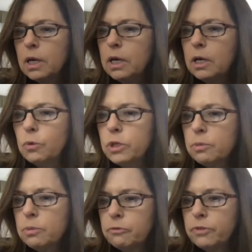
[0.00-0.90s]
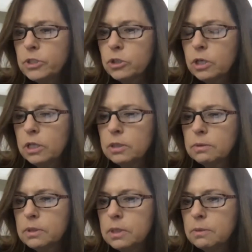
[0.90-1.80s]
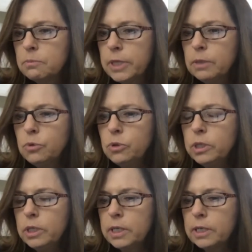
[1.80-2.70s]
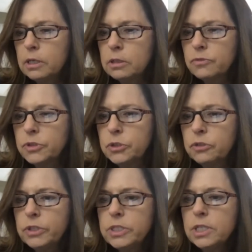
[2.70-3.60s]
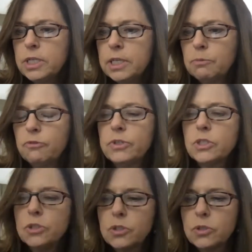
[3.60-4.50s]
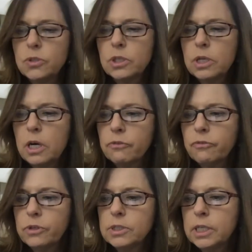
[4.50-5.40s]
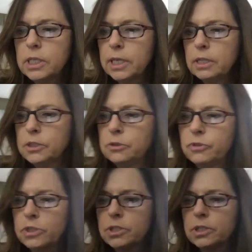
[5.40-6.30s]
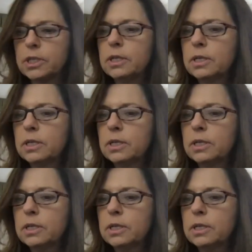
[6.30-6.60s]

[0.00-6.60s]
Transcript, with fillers: uh, with Professor Colin Blakemore at Oxford University and Professor Susan Hockfield at Yale University.